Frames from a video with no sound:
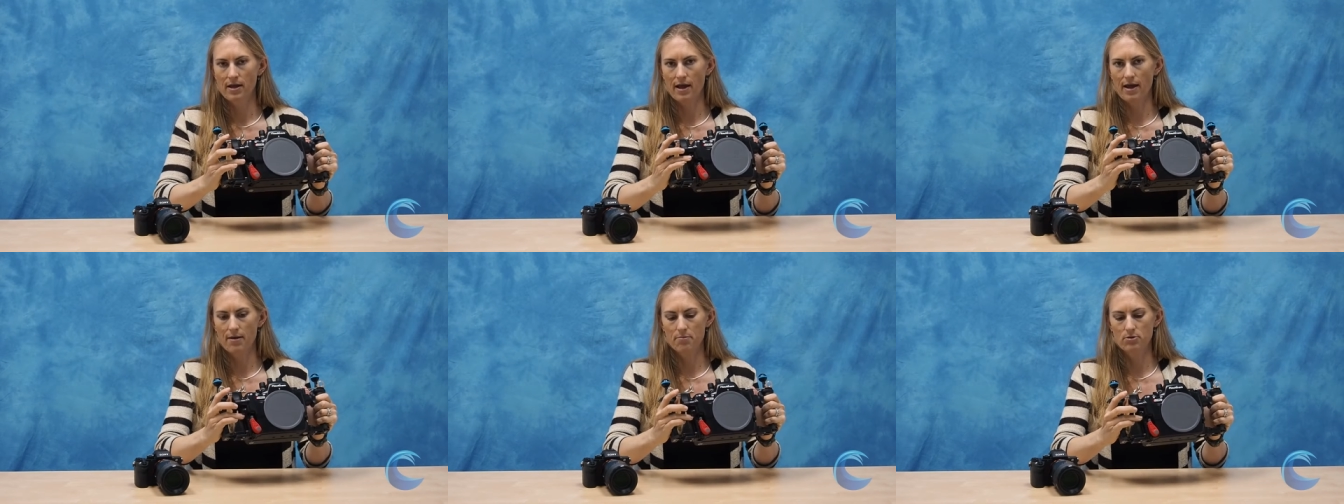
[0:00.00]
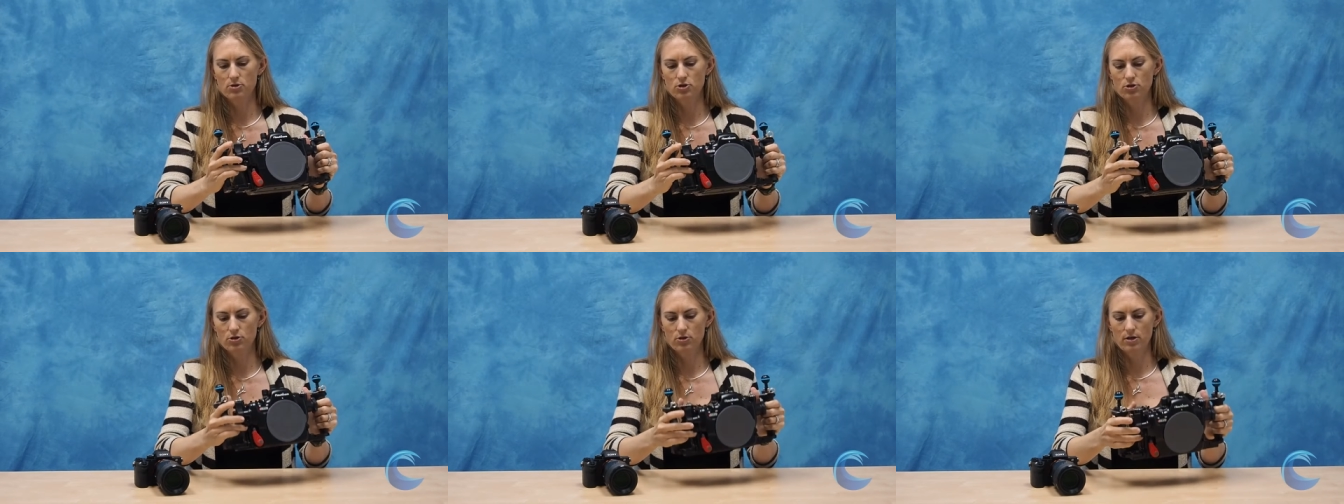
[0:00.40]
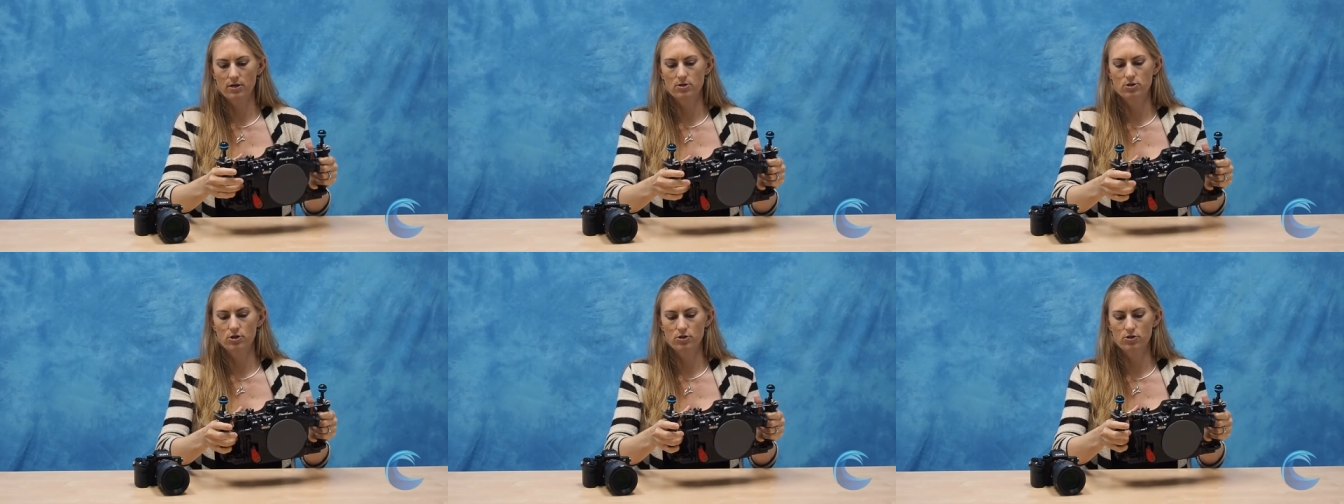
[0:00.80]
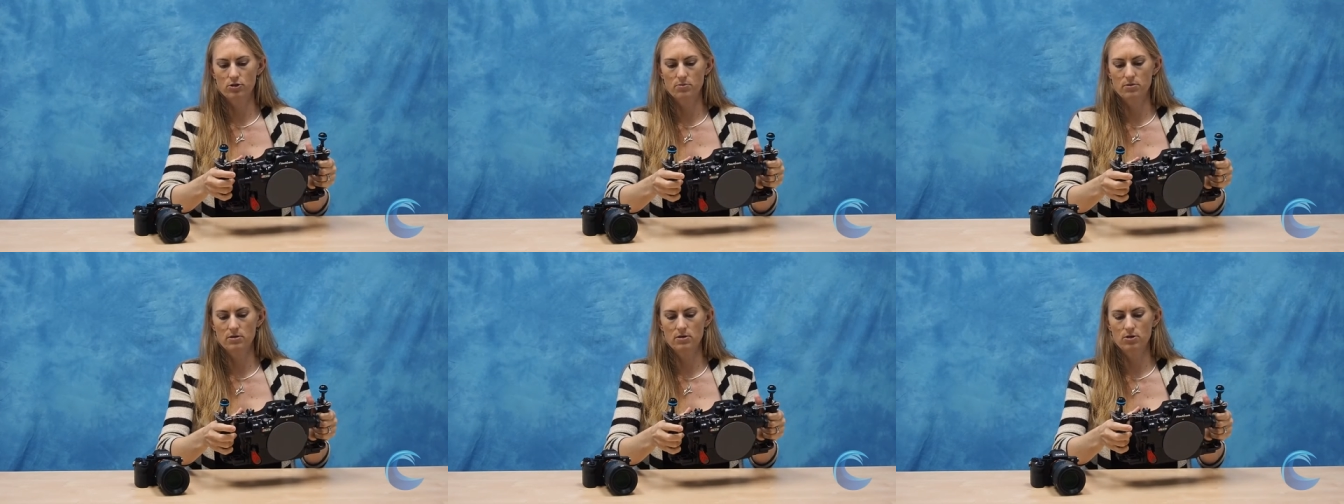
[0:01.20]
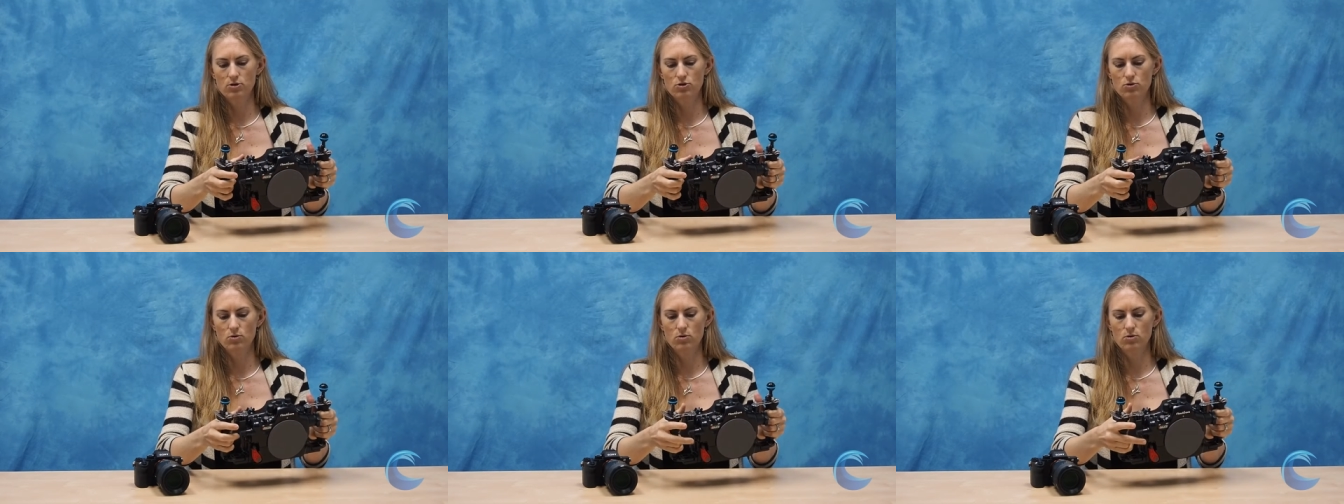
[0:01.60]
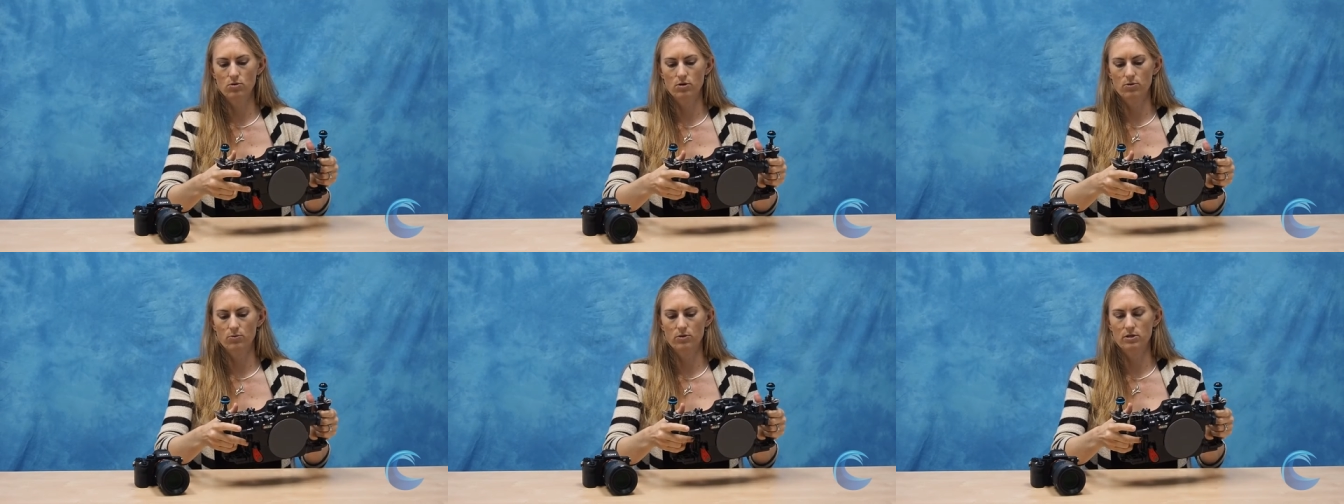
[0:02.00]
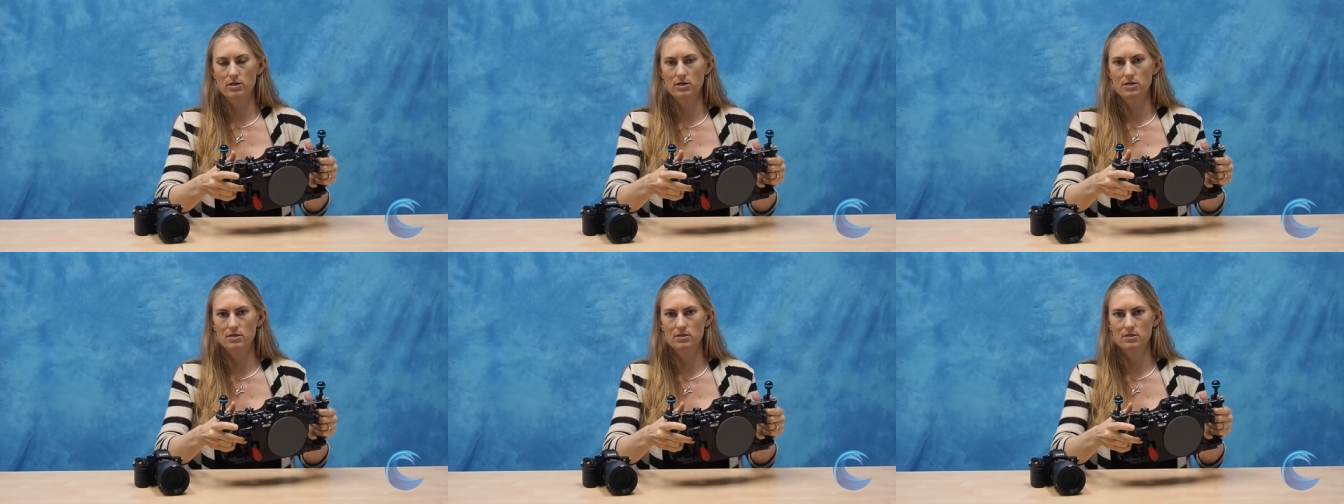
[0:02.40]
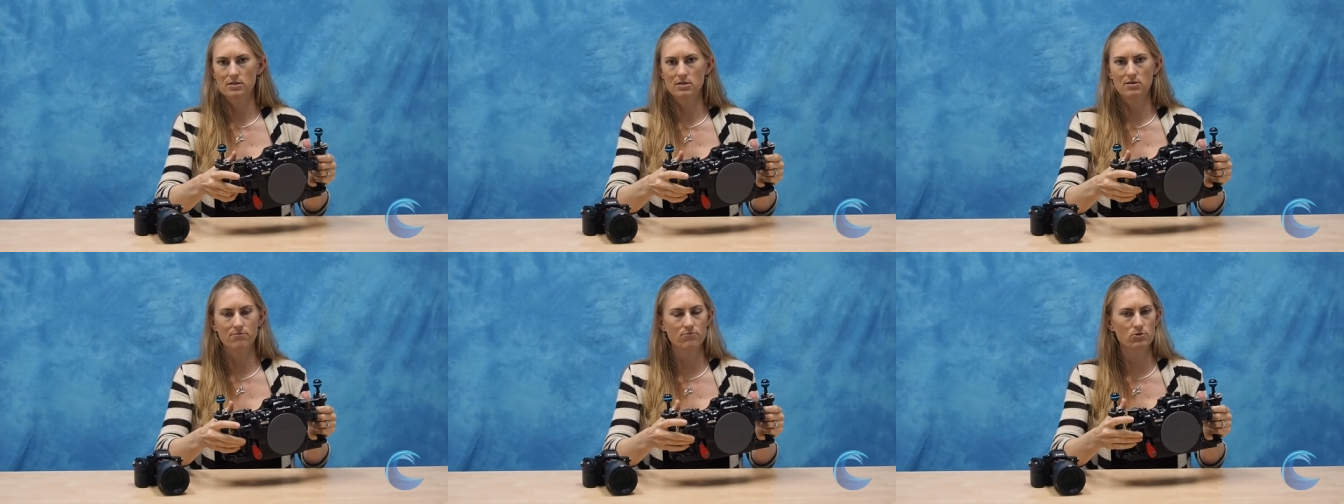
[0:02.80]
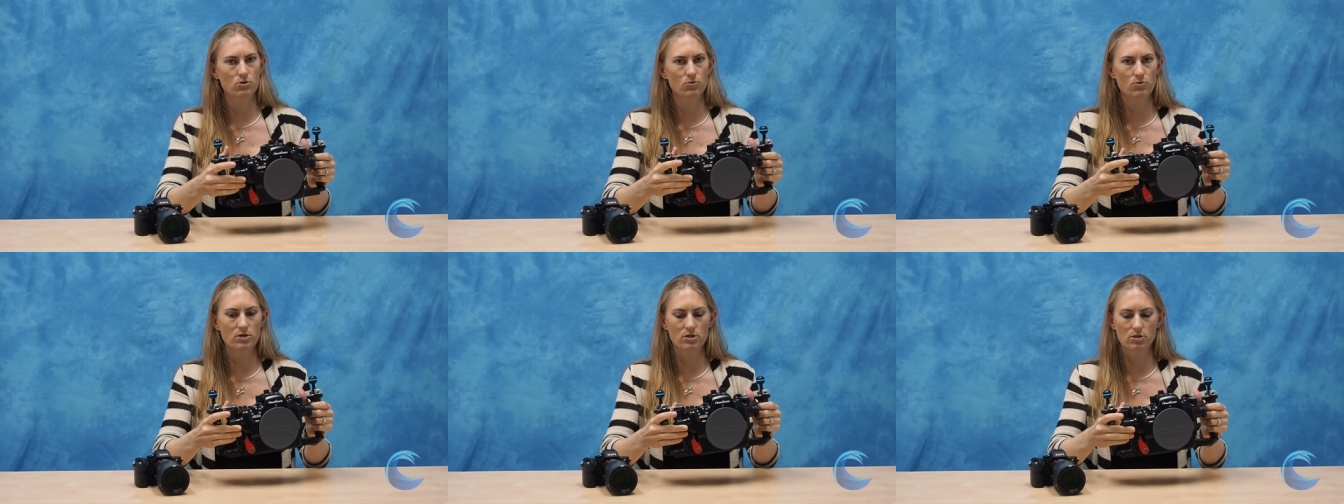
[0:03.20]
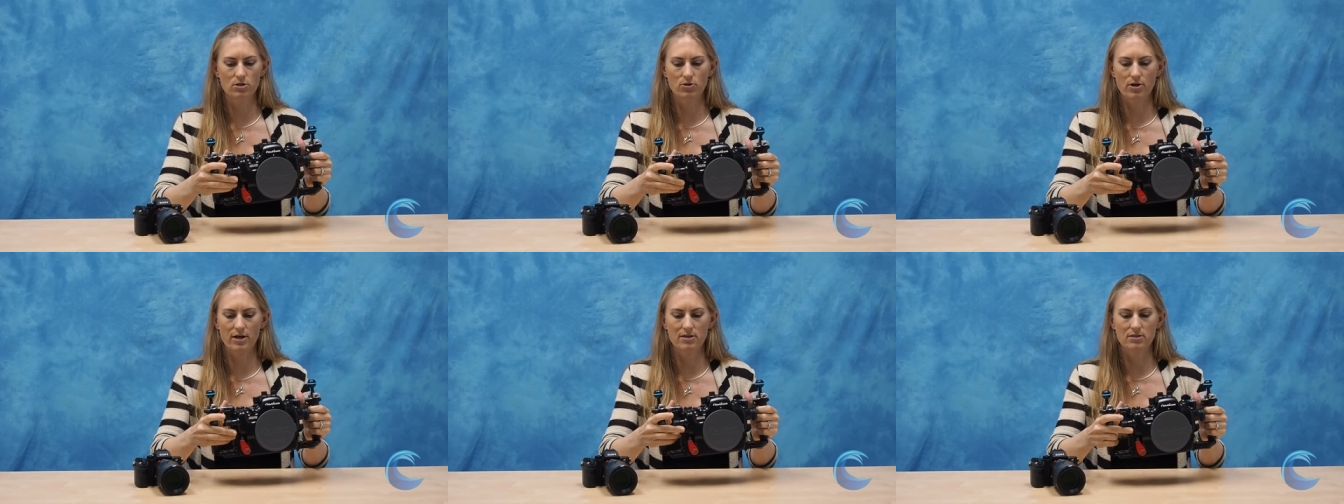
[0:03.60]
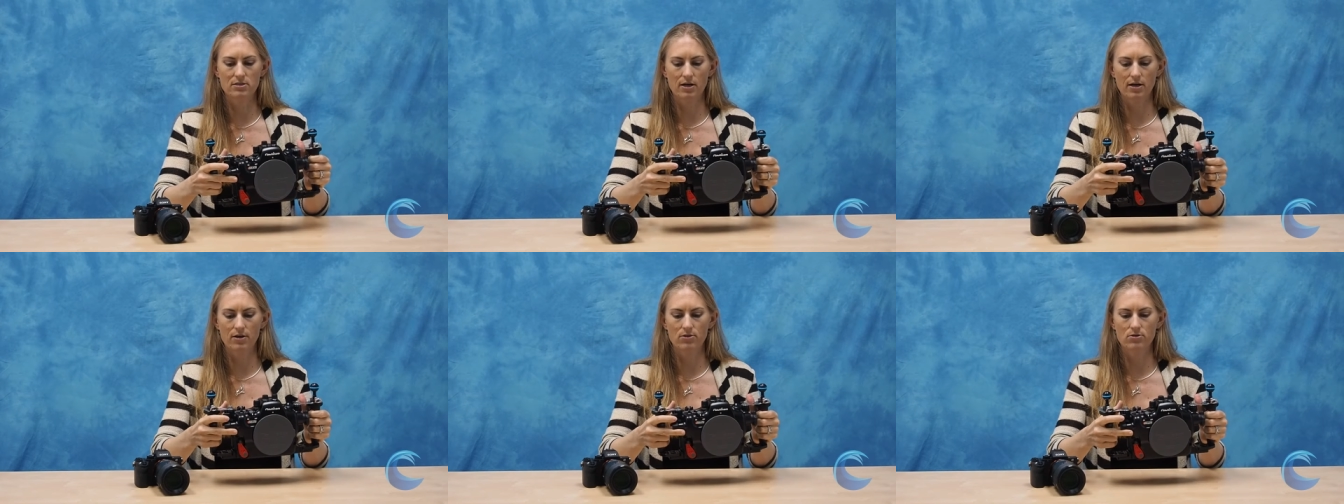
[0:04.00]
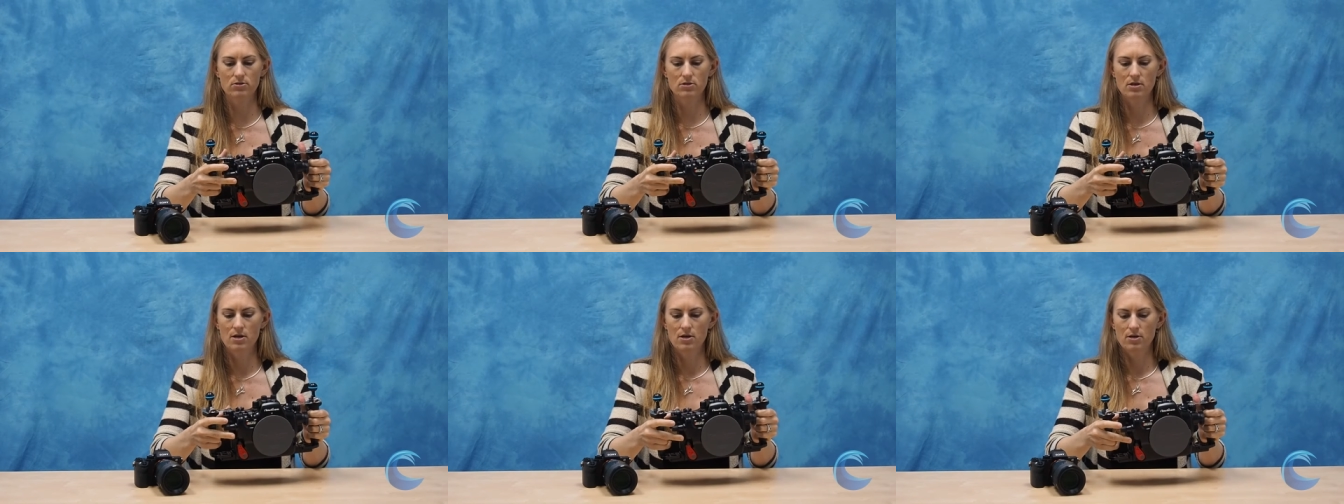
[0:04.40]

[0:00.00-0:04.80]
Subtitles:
Aperture and shutter speed control are really easy to reach. They're nice dials.